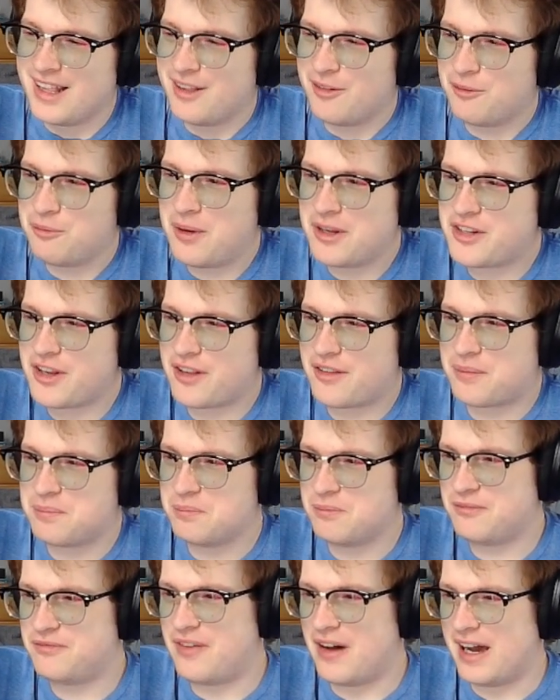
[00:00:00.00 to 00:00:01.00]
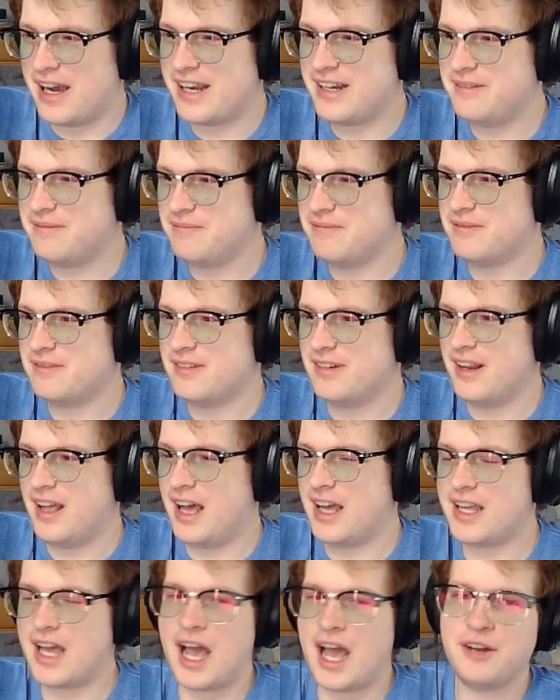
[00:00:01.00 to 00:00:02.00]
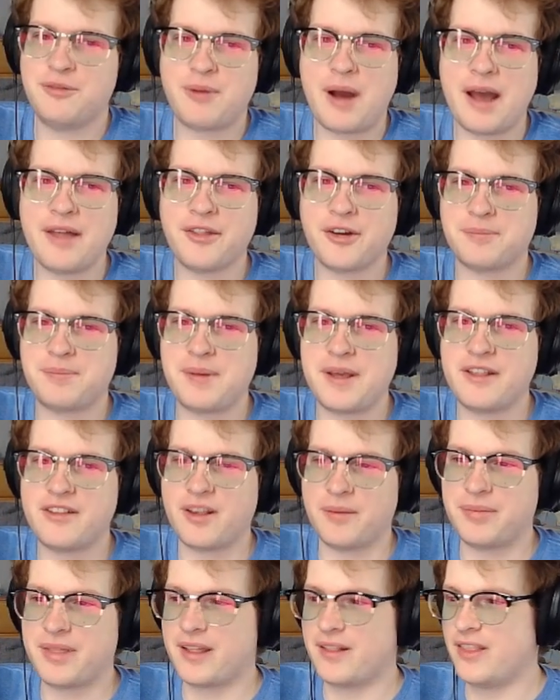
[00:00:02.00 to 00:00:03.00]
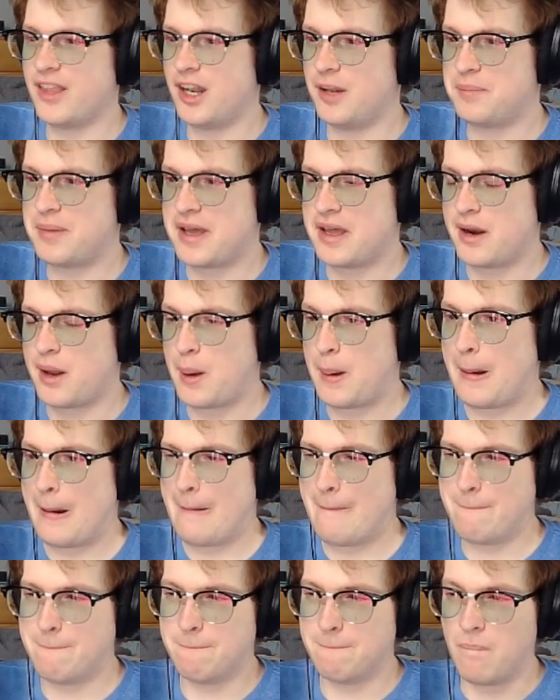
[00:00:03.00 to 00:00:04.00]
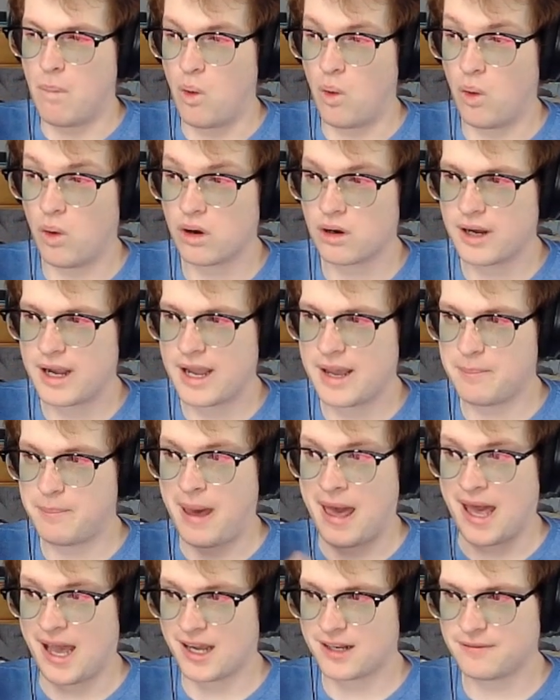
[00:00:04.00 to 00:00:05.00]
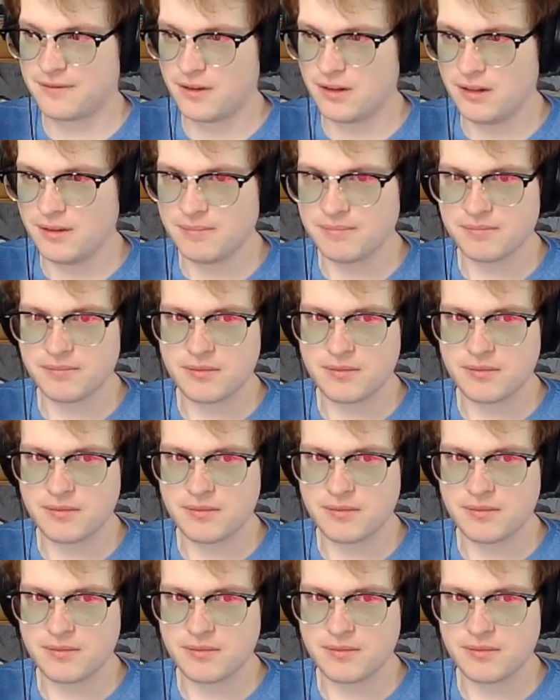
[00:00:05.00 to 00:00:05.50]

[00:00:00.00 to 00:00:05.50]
which is fine. I'd rather it be something a little bit more impactful